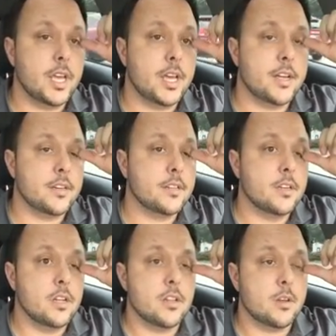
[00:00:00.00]
And
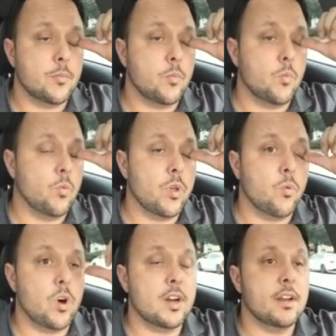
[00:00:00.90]
the
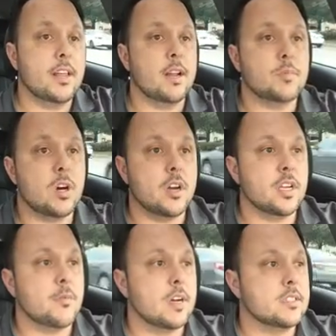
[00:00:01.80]
one that I'm
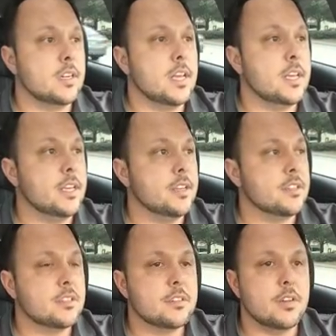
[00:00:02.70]
talking about today
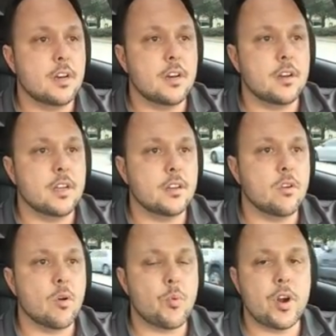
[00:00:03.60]
is
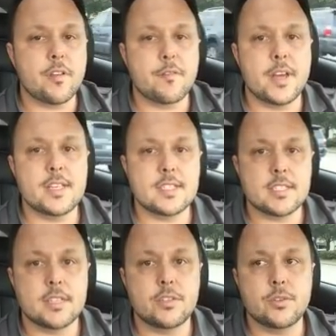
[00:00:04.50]
incorporating
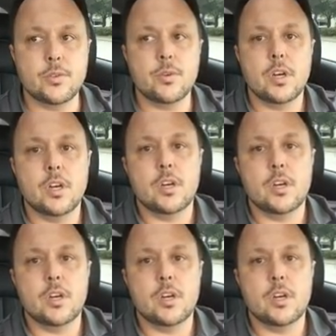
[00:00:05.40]
phases into